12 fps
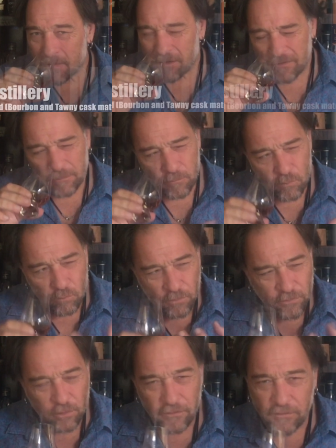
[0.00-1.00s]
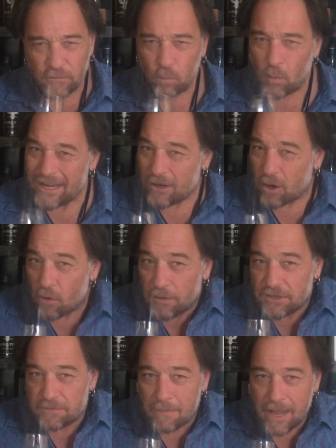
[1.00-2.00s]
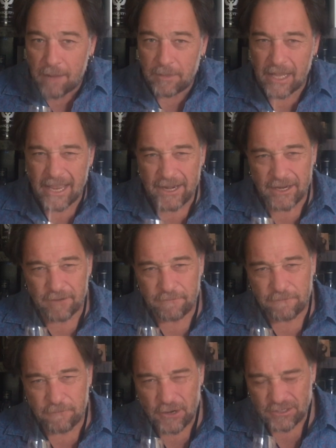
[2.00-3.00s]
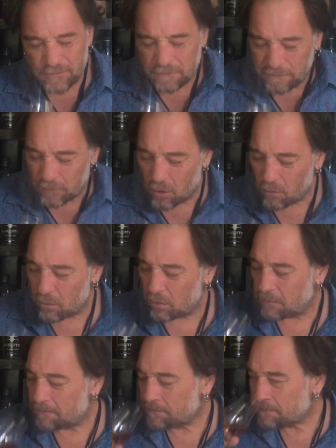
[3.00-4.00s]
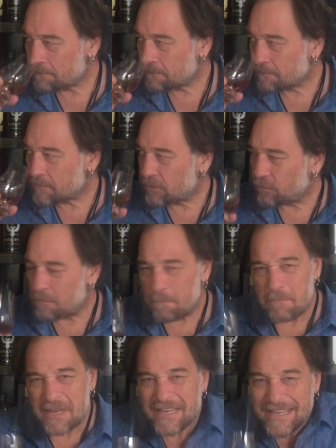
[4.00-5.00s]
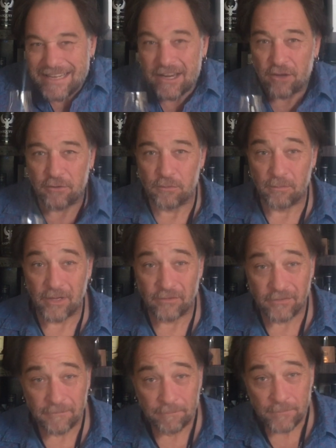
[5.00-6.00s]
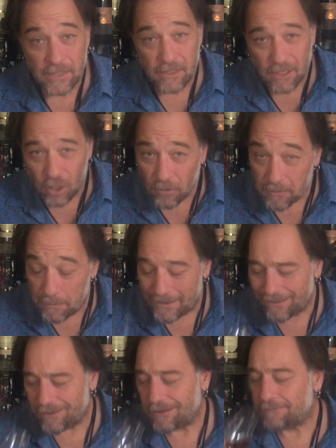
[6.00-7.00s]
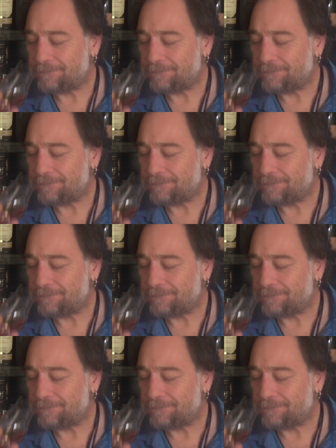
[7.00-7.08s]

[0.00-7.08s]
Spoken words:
Some sort of sweet orange marmalade and a fresh floral, sort of minty note almost. On the palate,